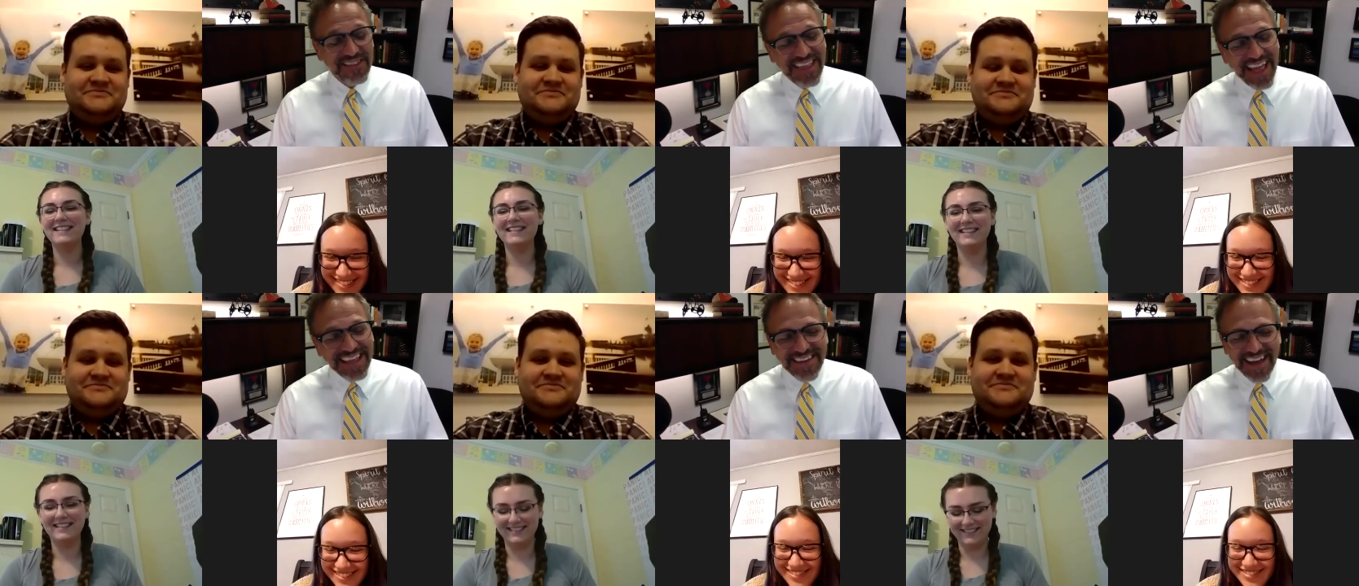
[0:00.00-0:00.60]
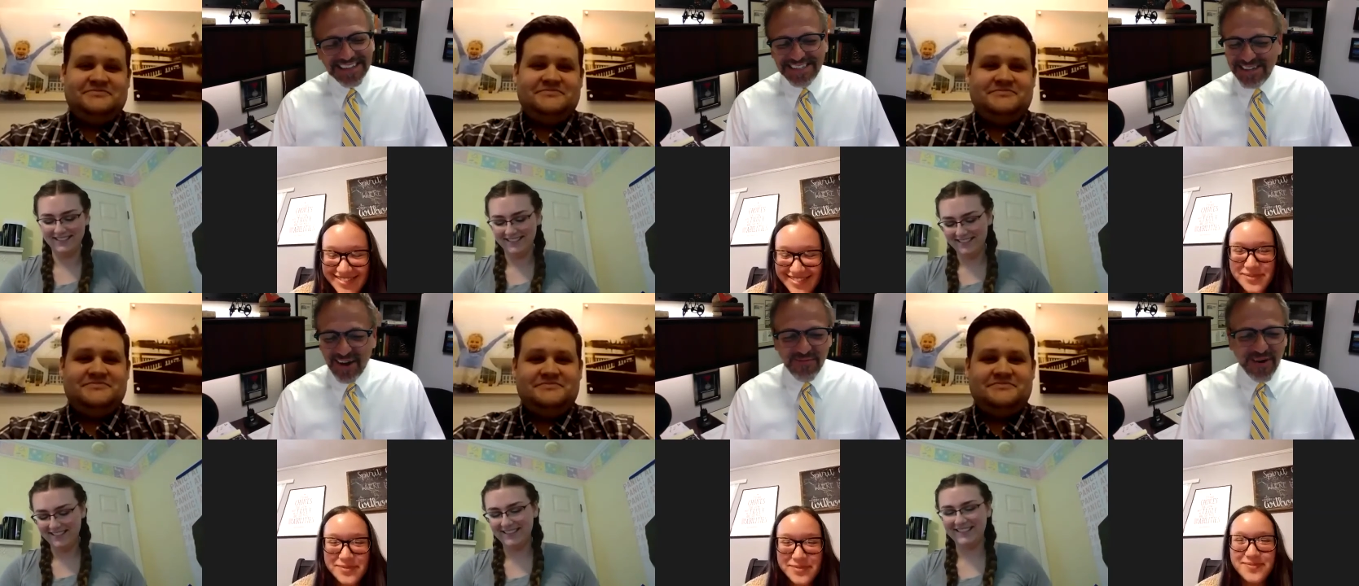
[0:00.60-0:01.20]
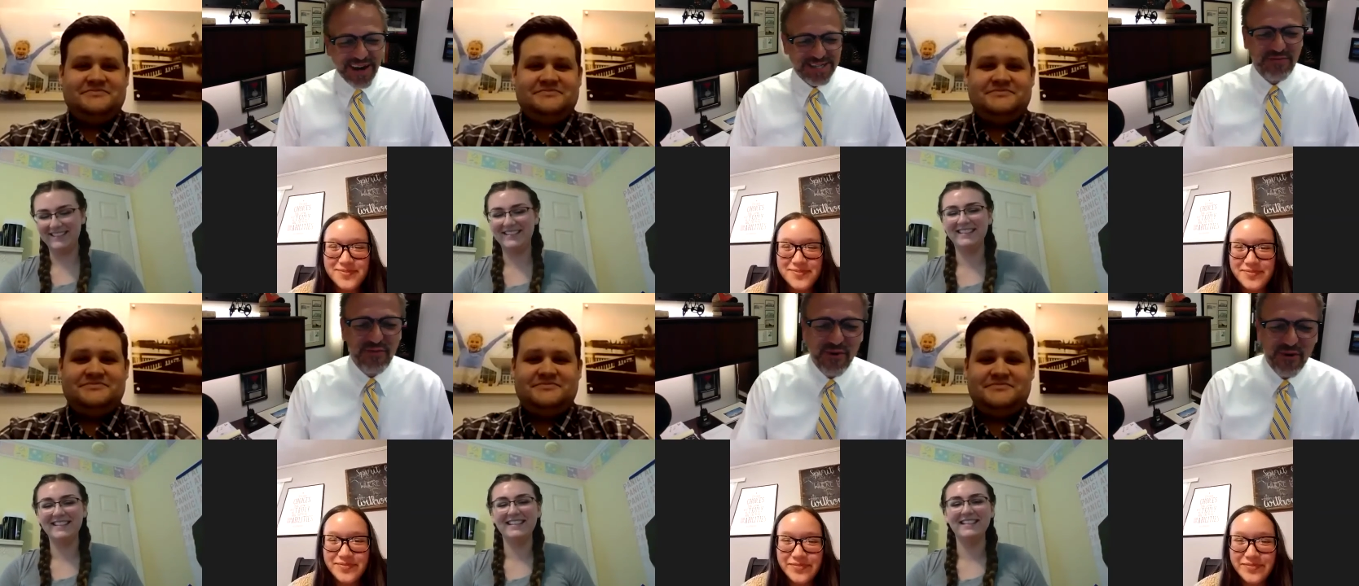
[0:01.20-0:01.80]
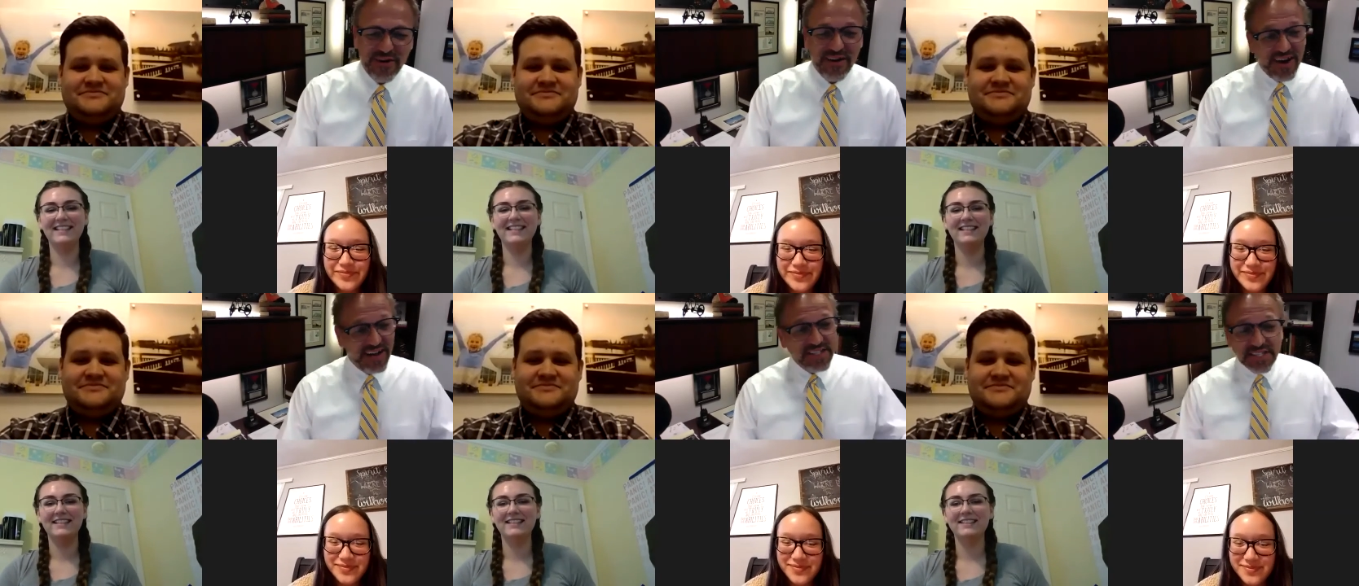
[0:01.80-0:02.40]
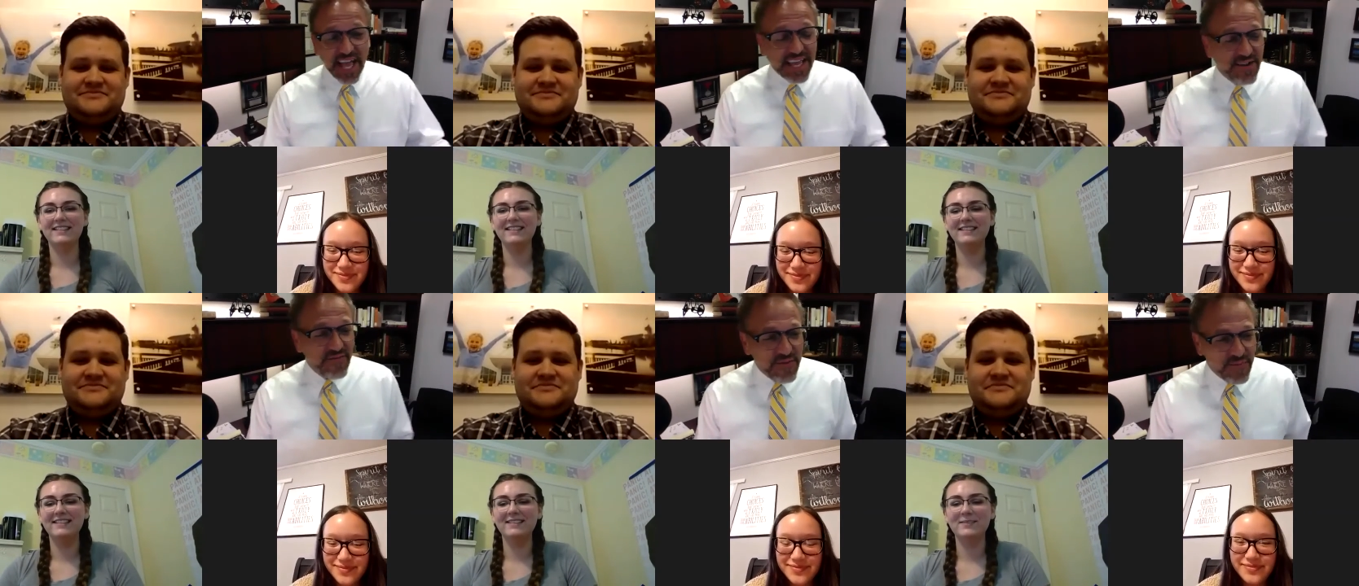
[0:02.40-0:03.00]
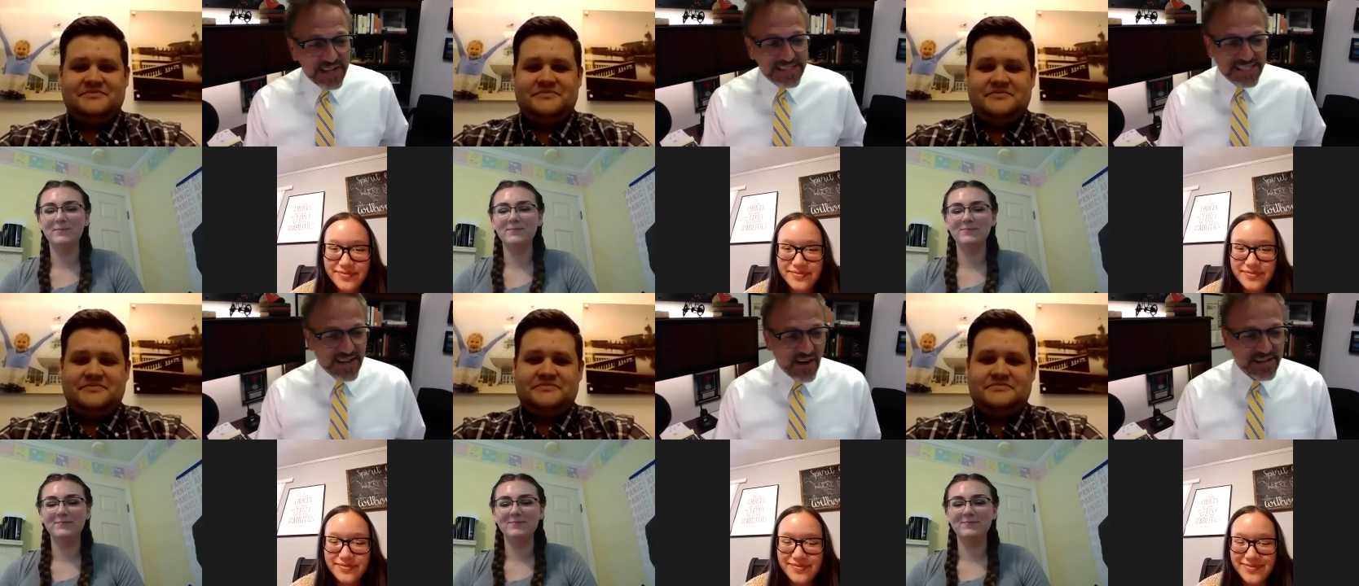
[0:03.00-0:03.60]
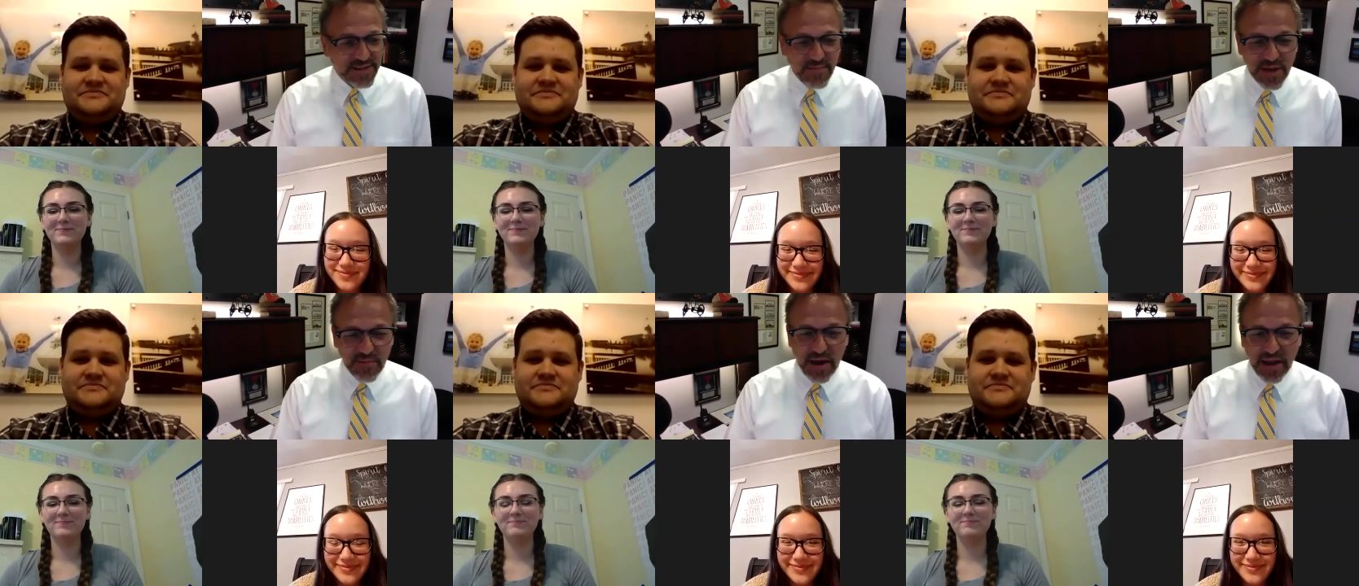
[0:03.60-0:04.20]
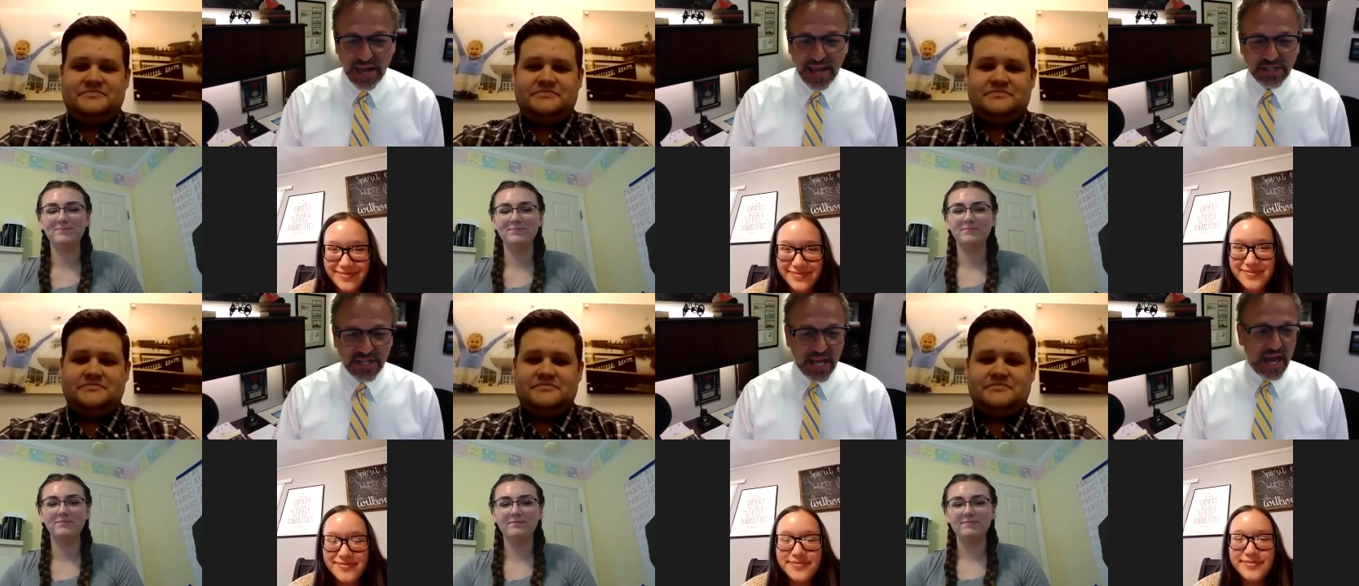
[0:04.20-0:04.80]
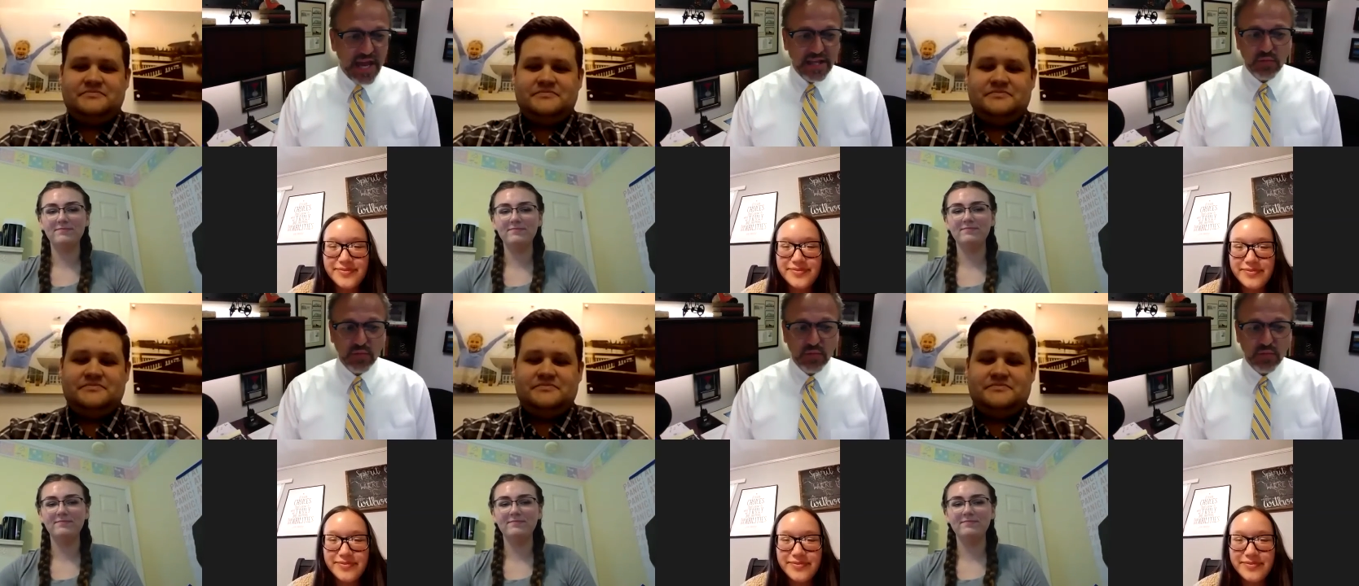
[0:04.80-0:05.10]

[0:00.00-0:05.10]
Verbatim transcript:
Speaker 1: well, thank you guys so much for uh, just taking a few minutes and talking to me about HTA.